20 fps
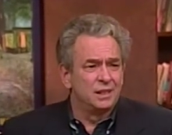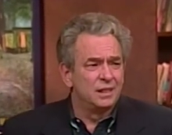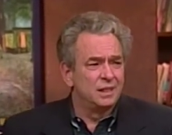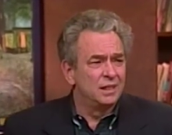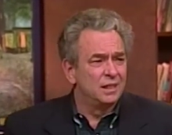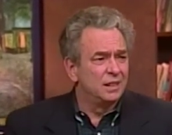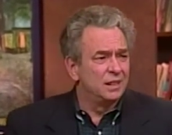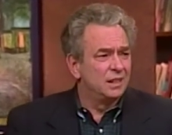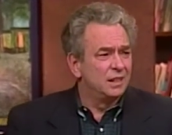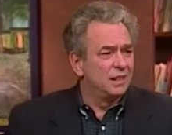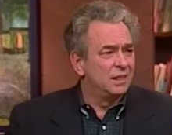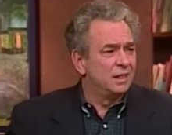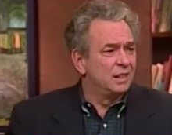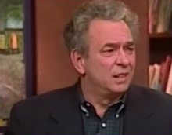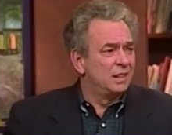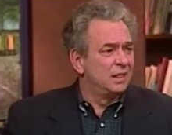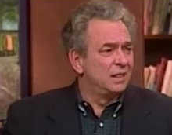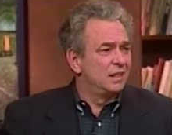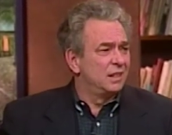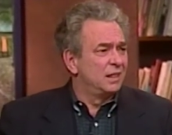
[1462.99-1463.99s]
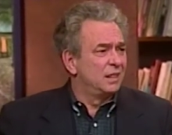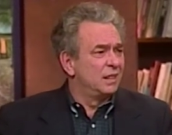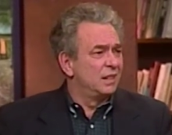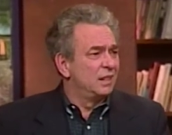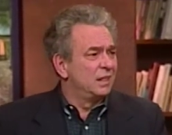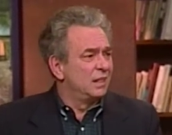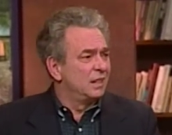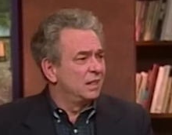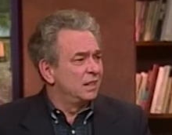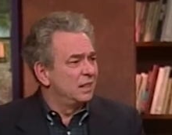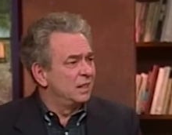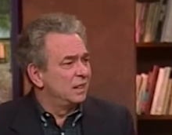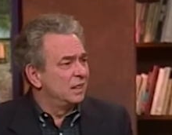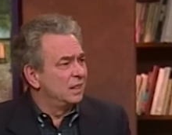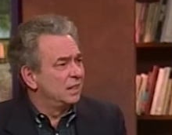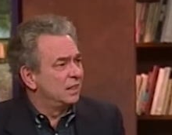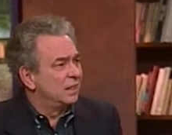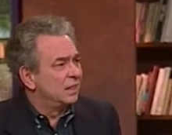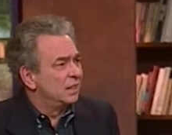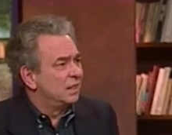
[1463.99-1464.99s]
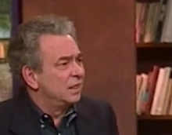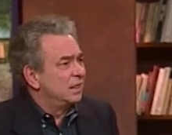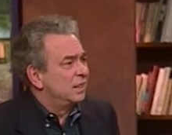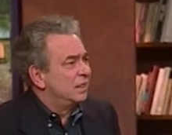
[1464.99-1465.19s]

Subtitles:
Nothing is said.